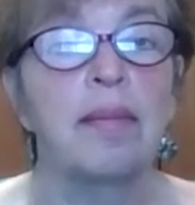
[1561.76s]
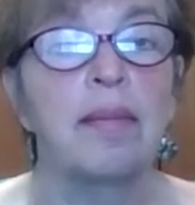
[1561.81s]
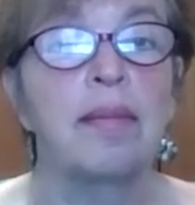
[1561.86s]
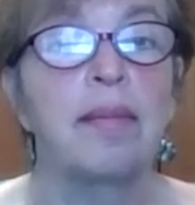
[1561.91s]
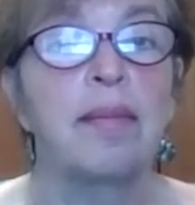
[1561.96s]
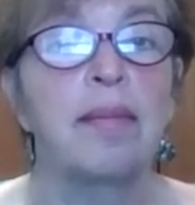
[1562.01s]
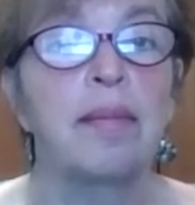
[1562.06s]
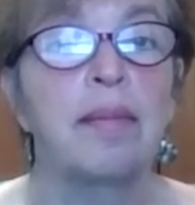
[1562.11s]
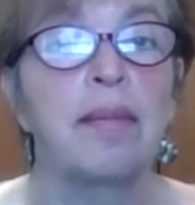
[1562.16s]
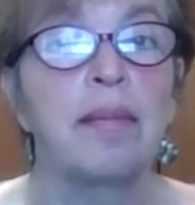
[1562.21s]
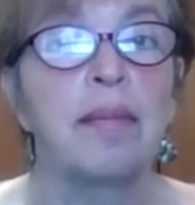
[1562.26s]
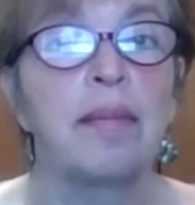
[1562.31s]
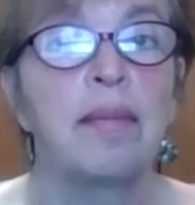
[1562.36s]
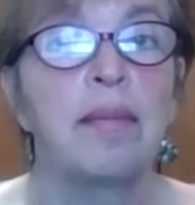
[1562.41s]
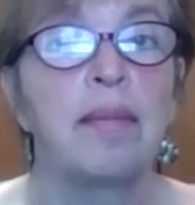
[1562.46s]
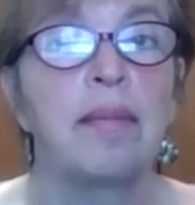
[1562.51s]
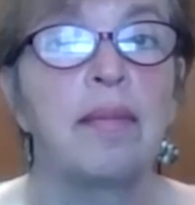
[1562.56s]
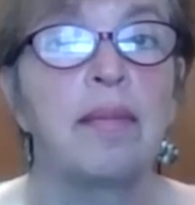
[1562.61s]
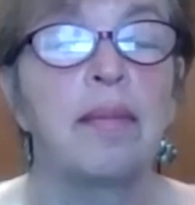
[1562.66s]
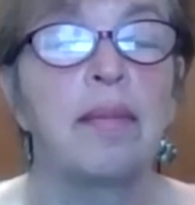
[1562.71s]
five, why
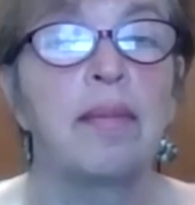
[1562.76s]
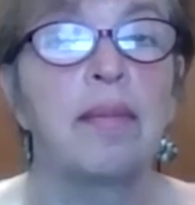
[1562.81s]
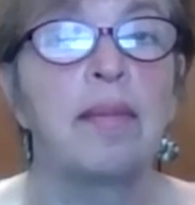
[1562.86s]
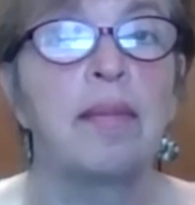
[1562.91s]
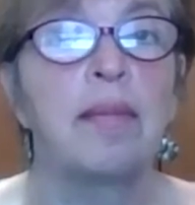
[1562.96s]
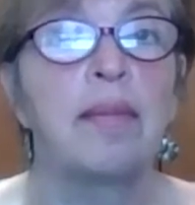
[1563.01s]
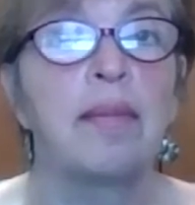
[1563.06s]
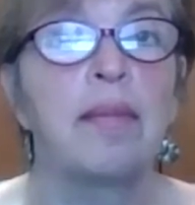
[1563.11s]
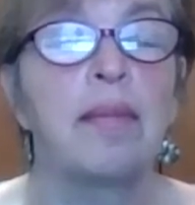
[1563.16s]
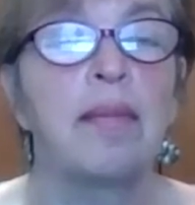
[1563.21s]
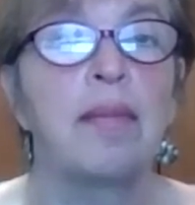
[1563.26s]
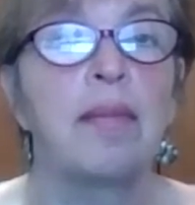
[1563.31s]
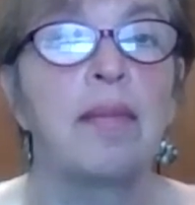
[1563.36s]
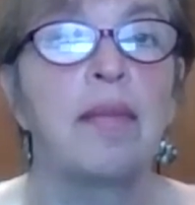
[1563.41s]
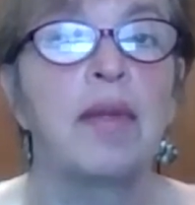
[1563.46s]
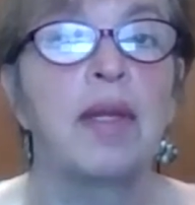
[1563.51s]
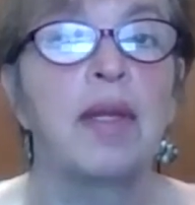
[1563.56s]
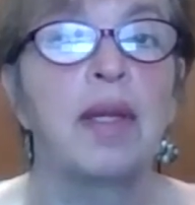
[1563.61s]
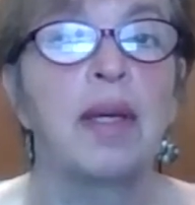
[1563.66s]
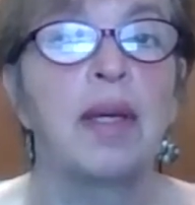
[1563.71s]
not go right to the
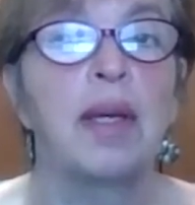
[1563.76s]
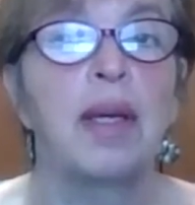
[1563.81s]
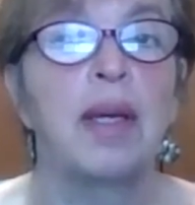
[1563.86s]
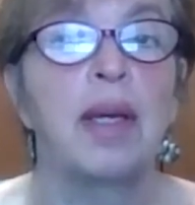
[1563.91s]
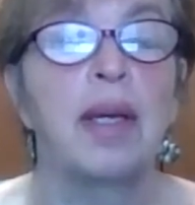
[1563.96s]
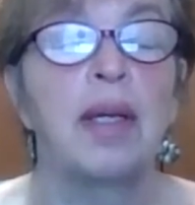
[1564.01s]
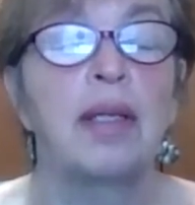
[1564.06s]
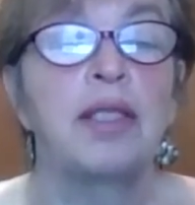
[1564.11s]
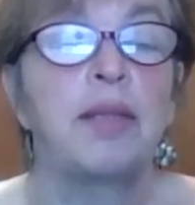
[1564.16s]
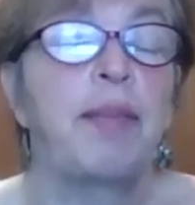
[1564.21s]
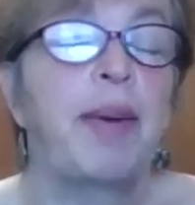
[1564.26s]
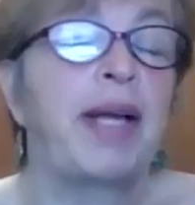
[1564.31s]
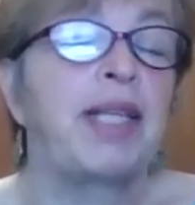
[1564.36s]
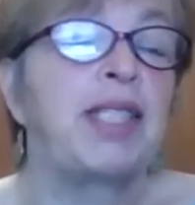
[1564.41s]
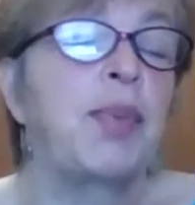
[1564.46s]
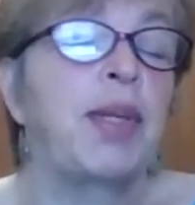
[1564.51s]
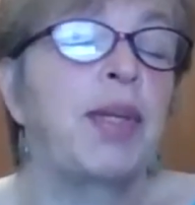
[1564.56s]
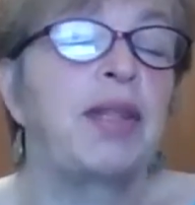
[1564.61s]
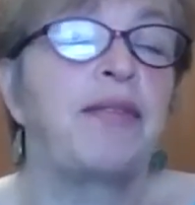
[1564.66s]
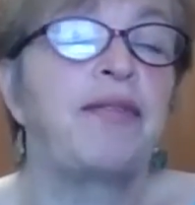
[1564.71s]
major and tell them I
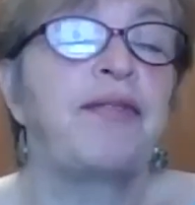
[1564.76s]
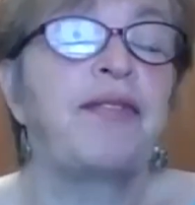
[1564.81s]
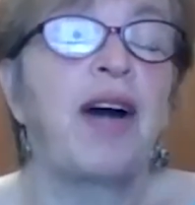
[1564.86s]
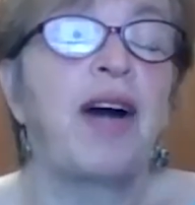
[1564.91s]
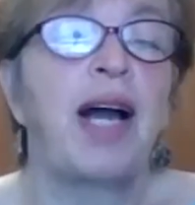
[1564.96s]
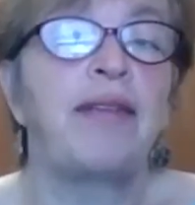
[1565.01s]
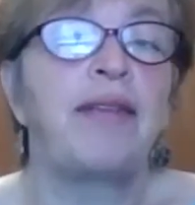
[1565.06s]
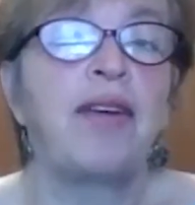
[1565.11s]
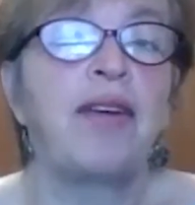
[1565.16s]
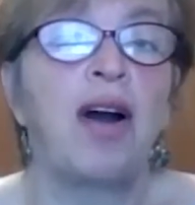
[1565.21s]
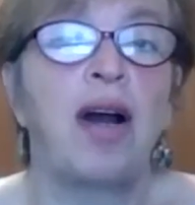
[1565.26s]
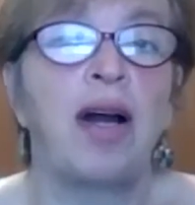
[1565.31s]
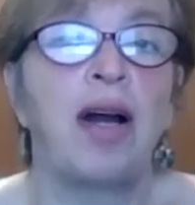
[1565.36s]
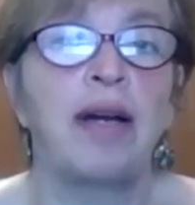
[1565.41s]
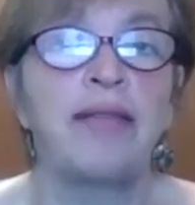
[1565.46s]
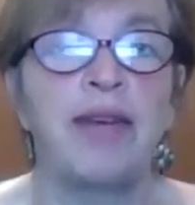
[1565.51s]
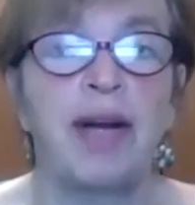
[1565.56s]
depends what the five are.